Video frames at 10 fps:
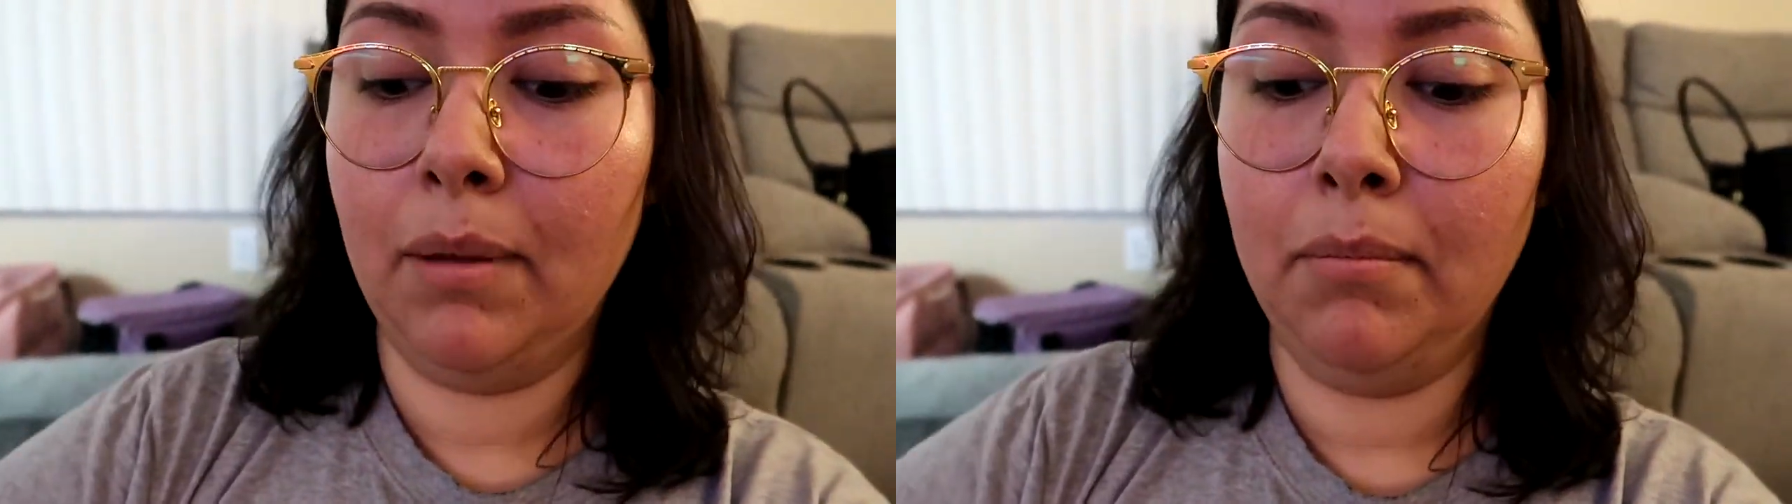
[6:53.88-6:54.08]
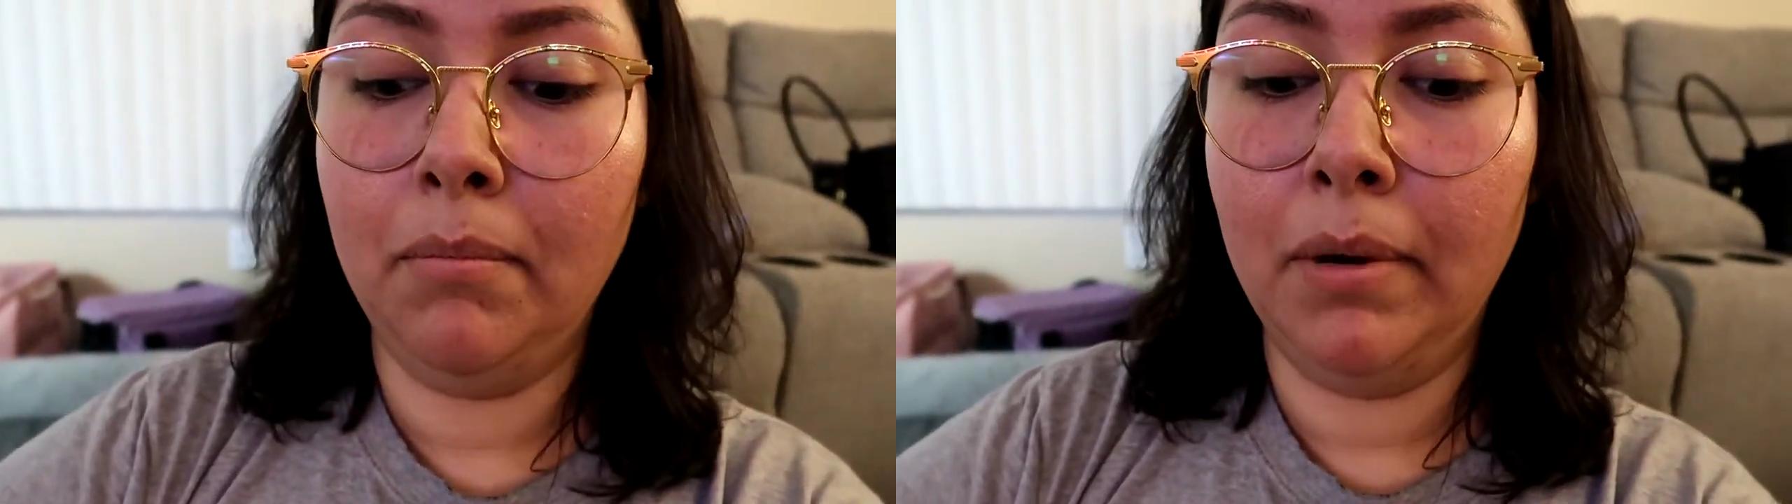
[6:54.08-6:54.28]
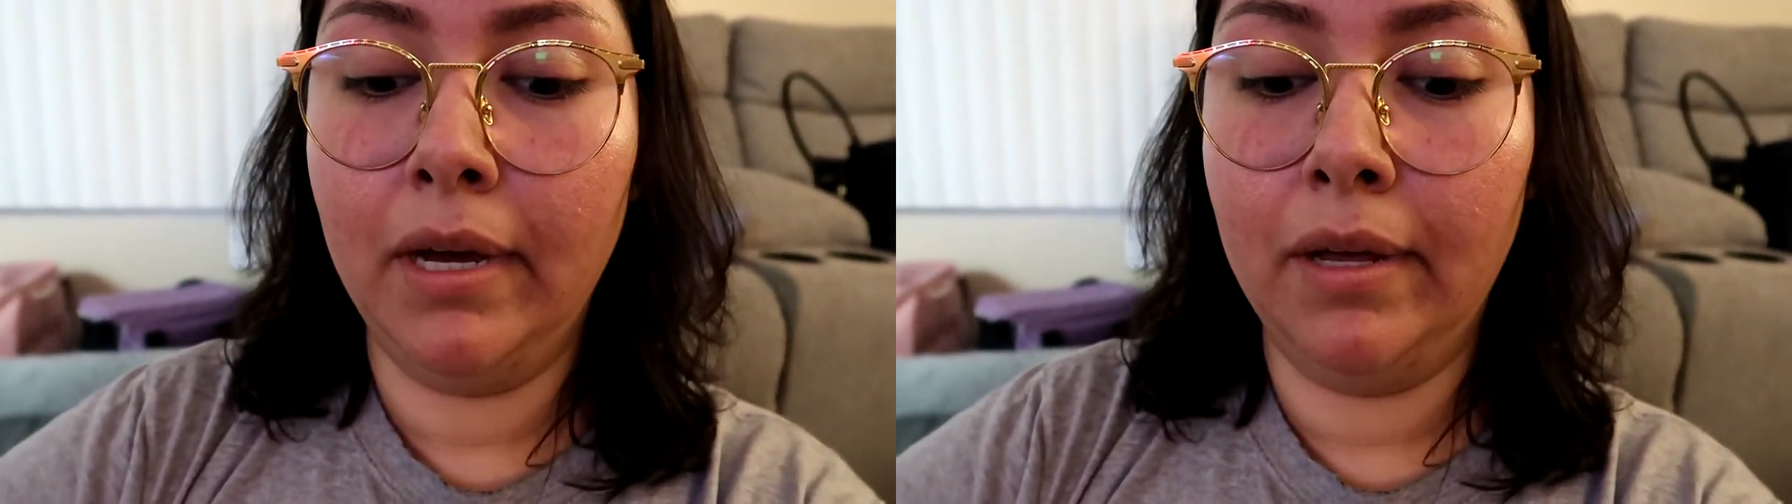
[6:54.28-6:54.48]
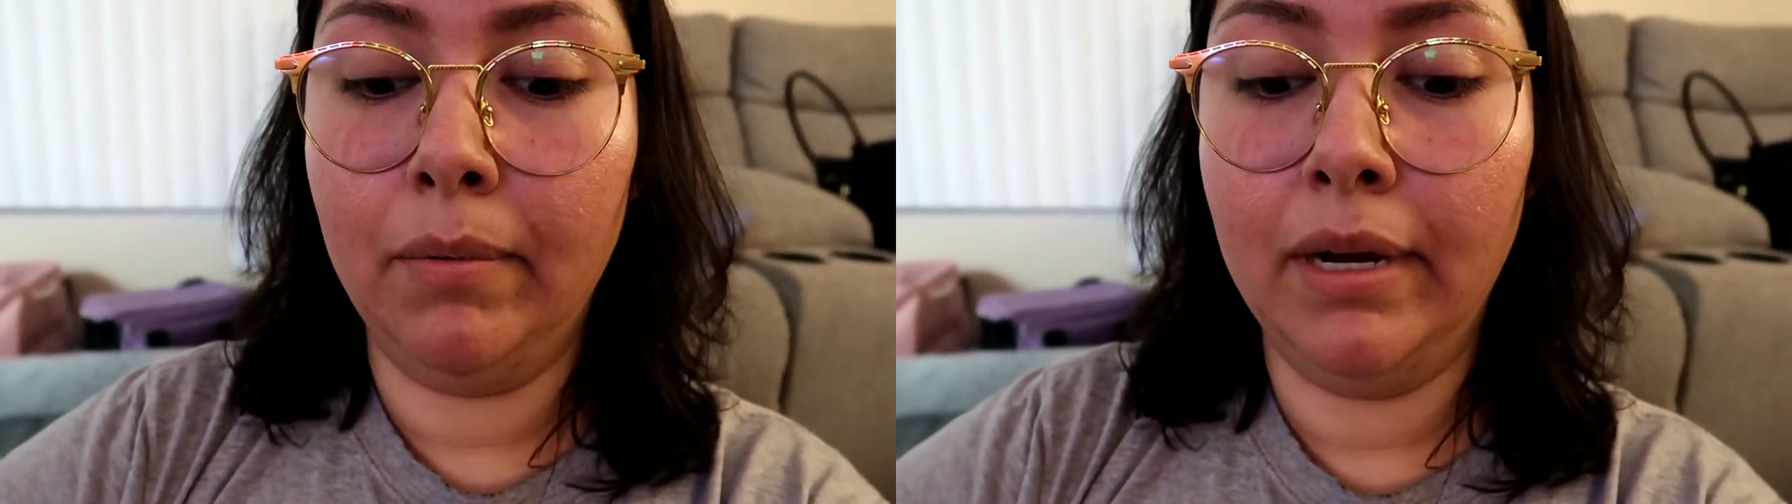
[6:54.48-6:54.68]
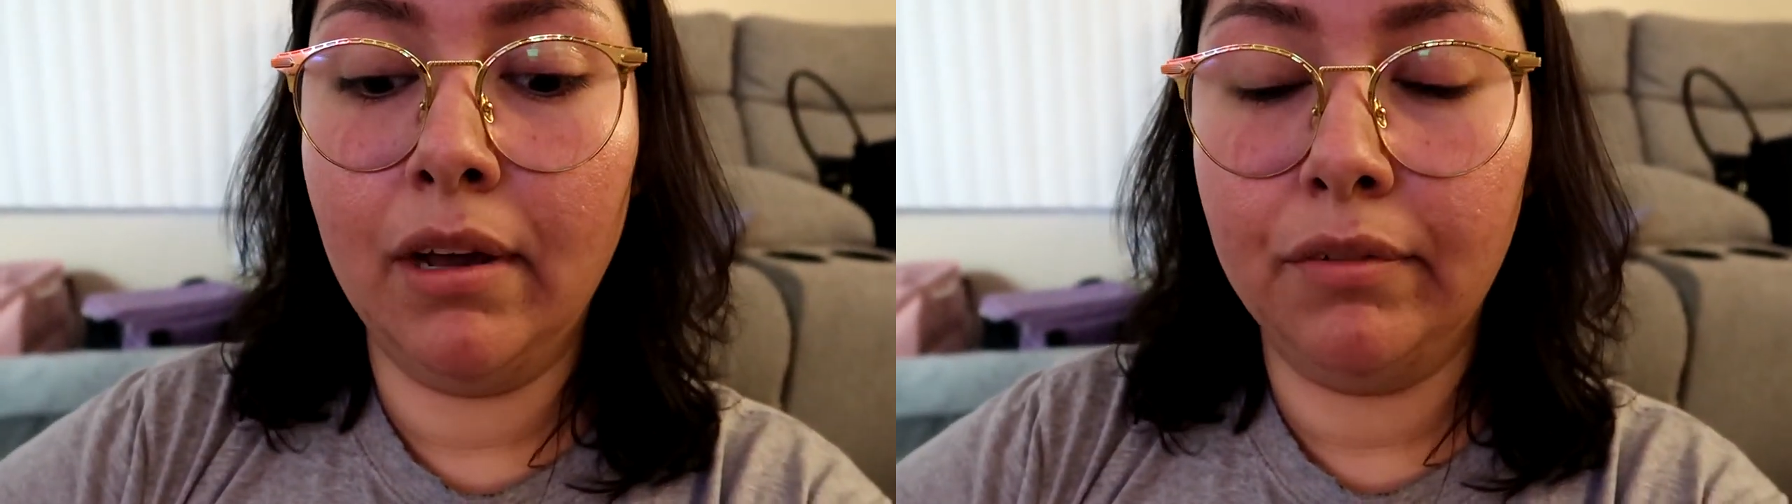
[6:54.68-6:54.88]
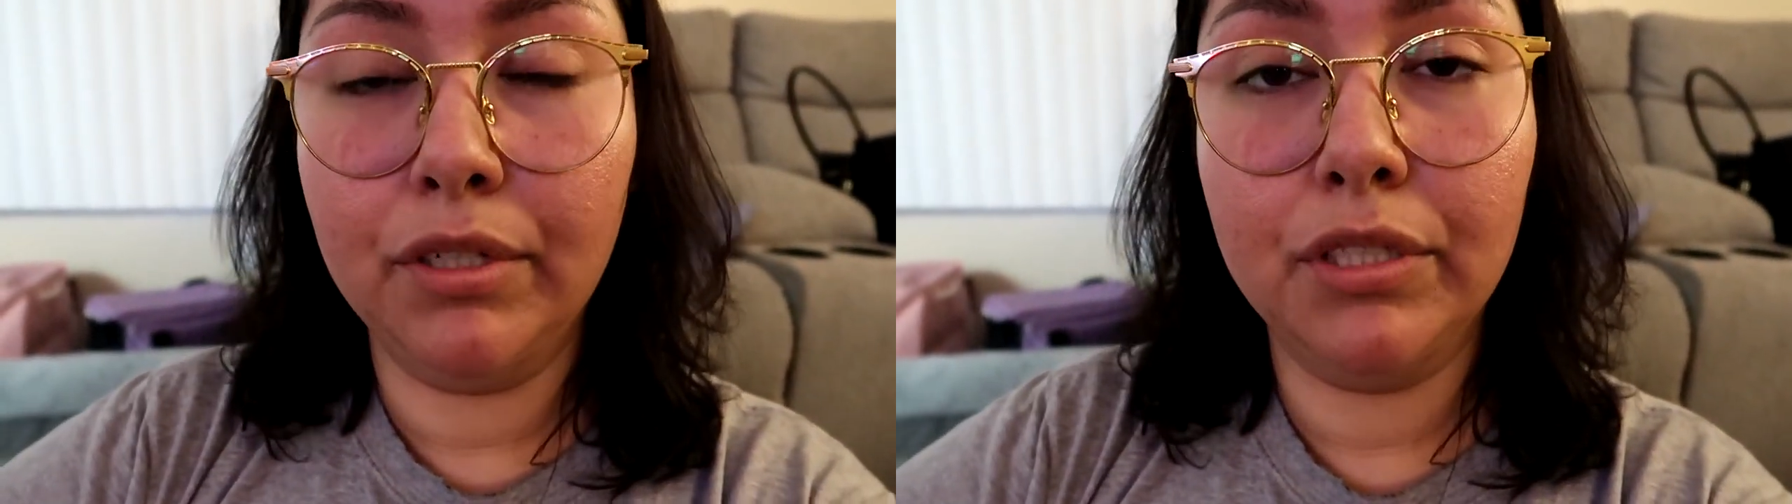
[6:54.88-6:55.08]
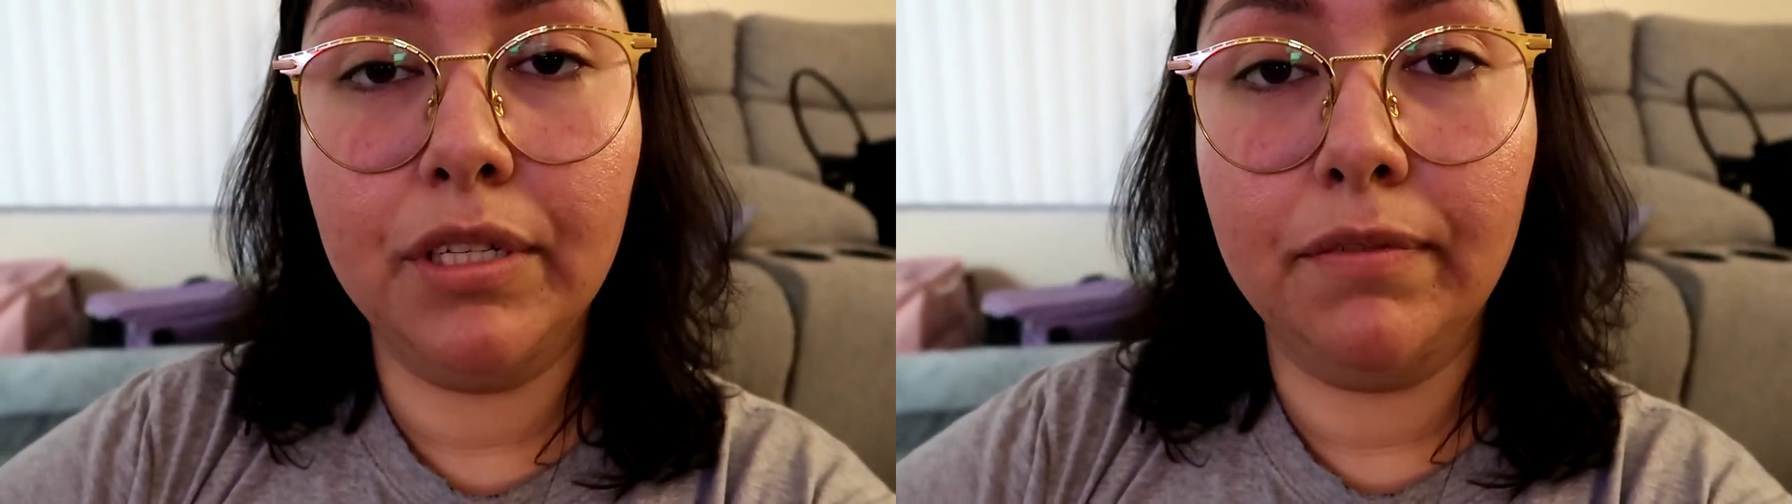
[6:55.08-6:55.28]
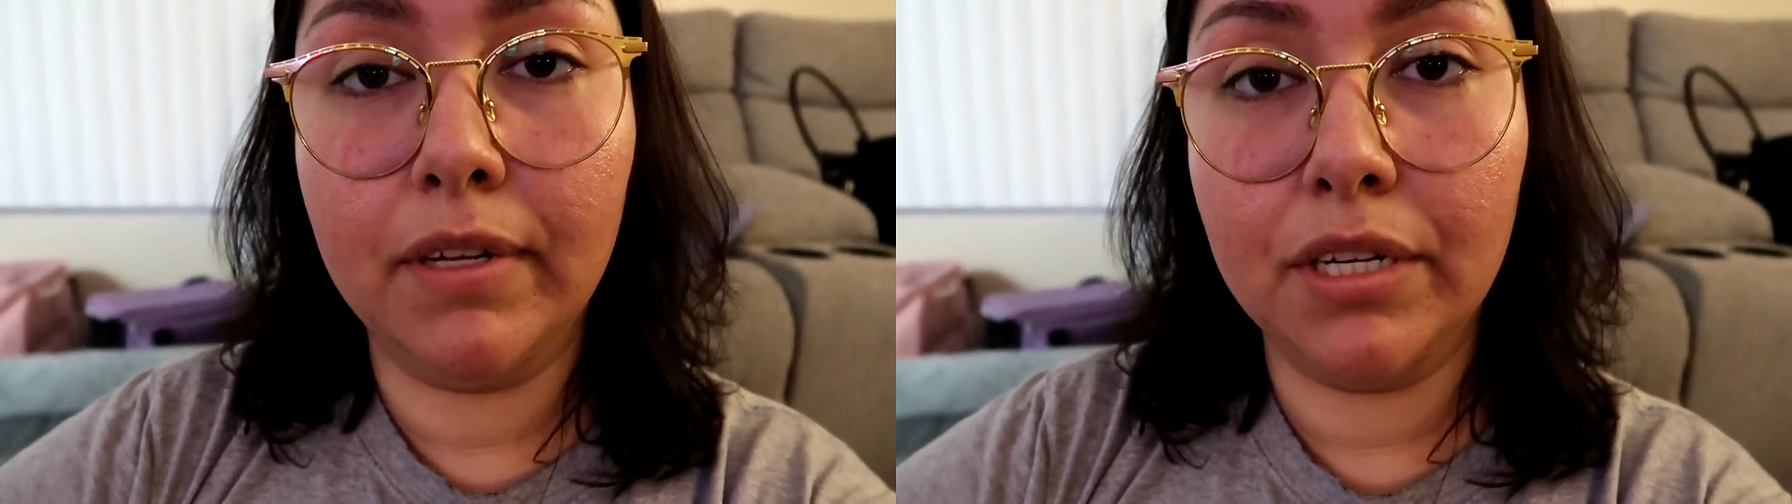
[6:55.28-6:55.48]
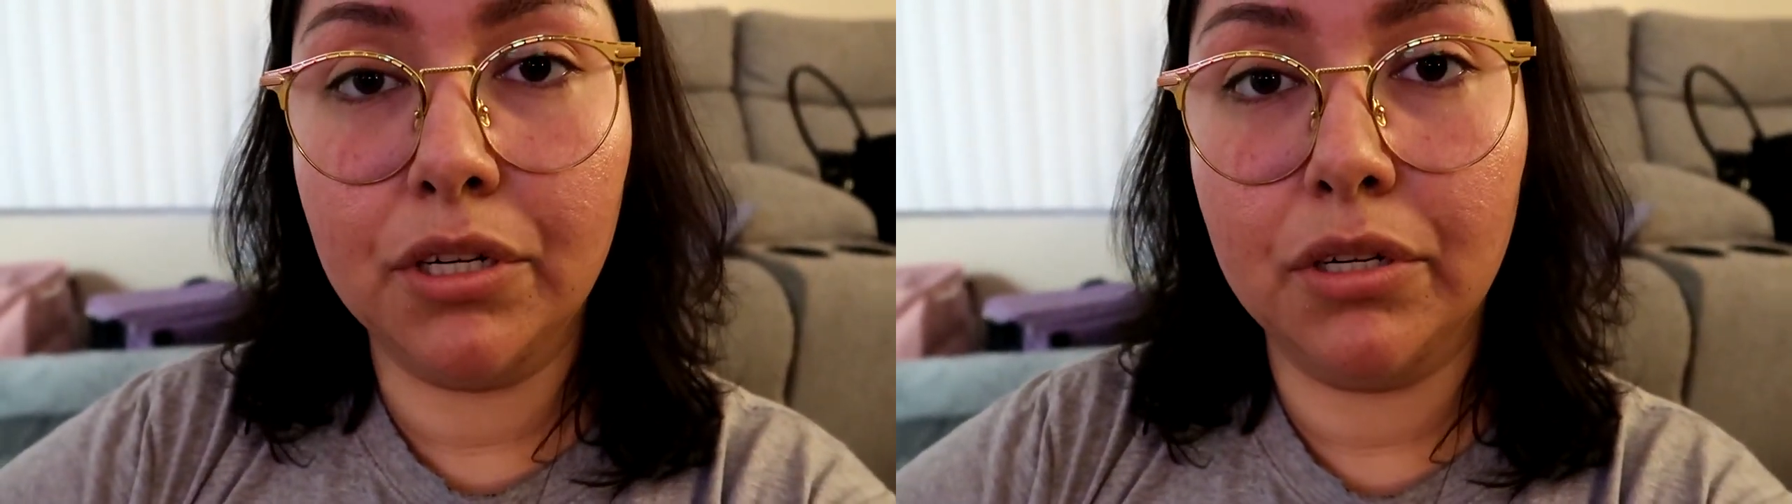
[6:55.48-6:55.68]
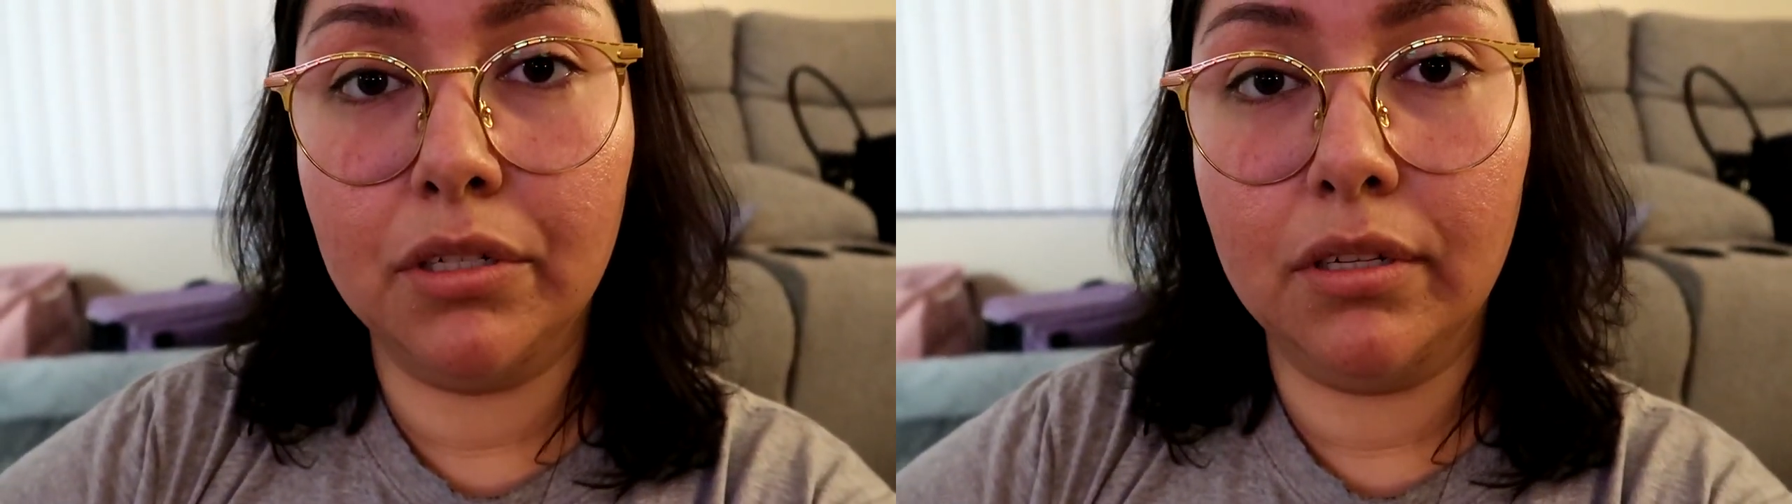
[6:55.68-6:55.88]
but right now after she finish
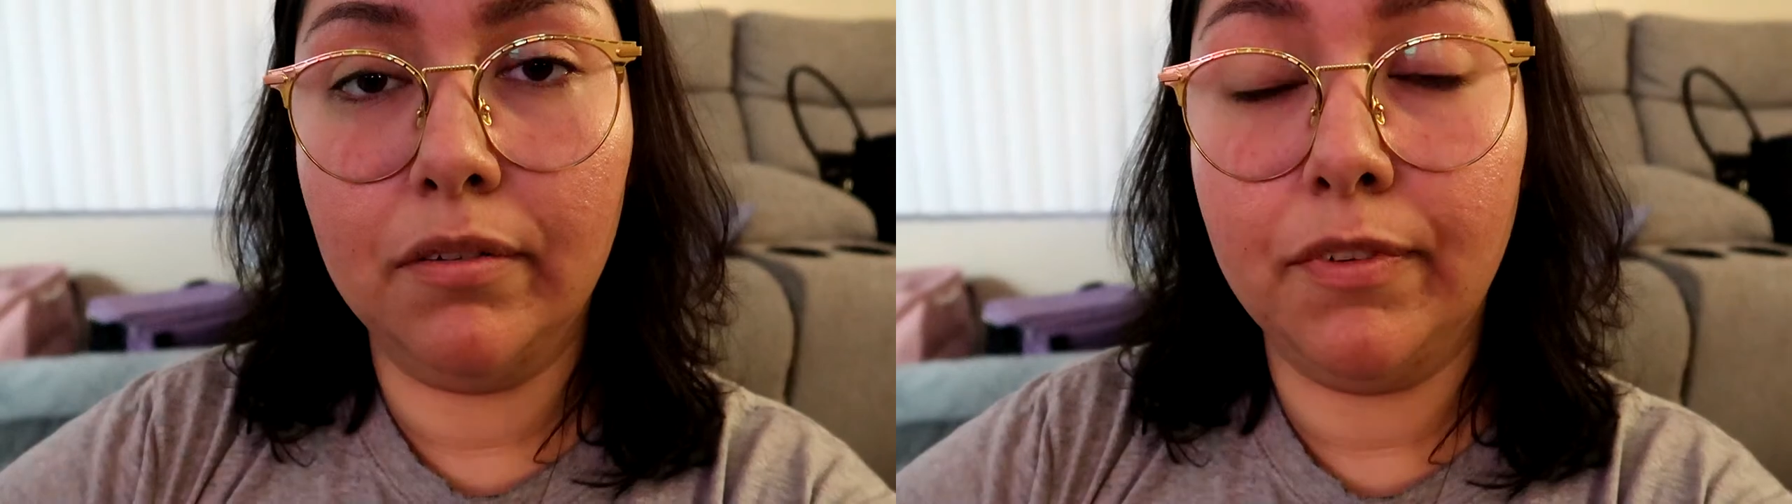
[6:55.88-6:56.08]
her